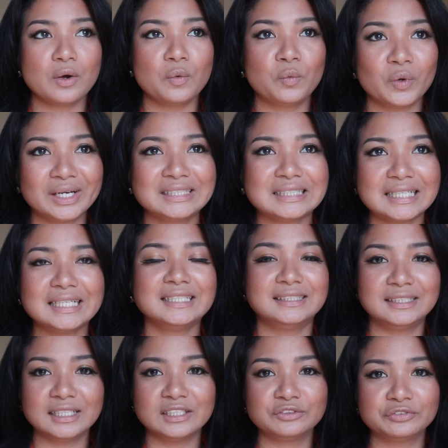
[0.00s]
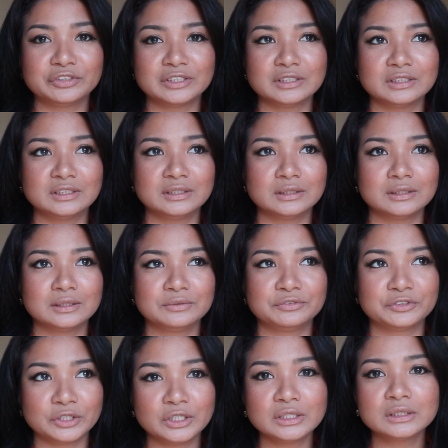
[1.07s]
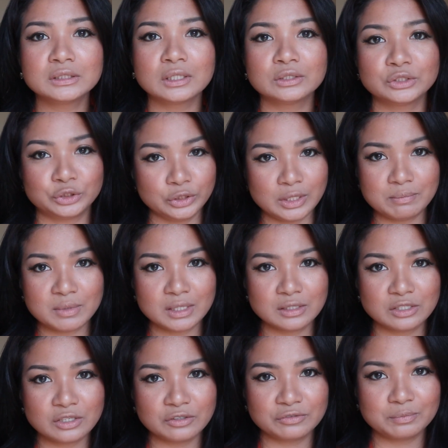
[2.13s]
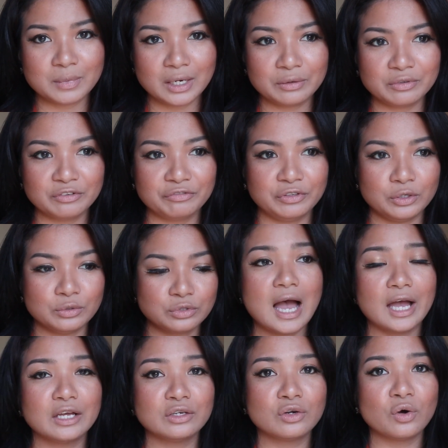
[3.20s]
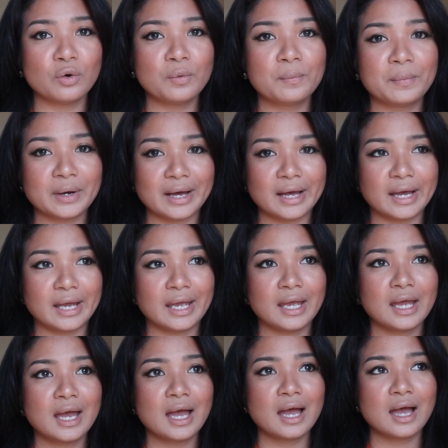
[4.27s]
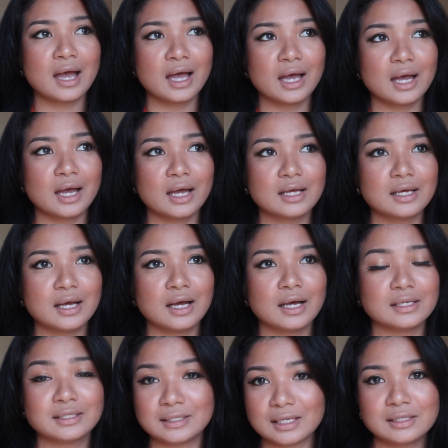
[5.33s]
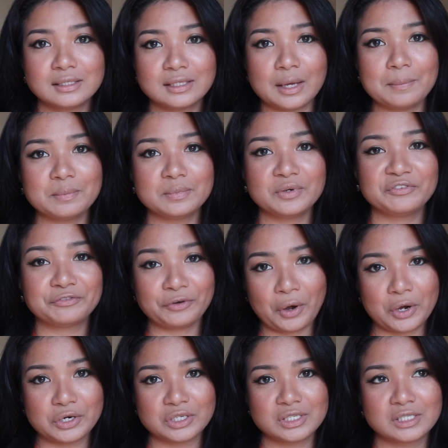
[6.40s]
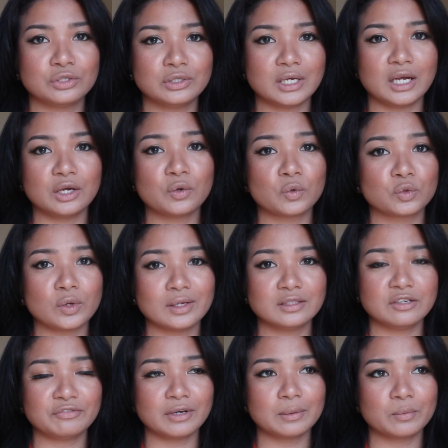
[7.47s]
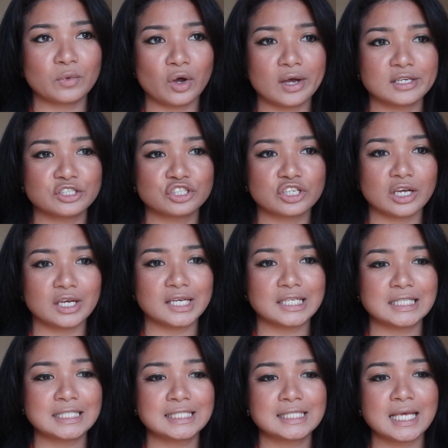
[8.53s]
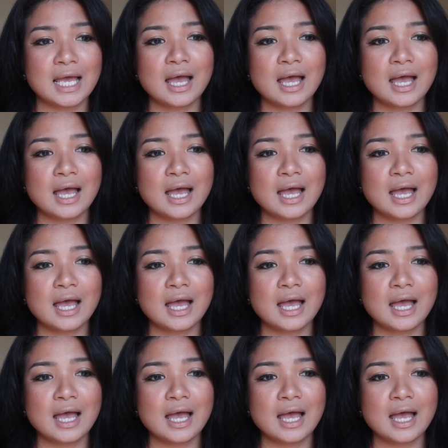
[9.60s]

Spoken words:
what I did for the first 3 months of my reviews. I go by system first. Today, 25 questions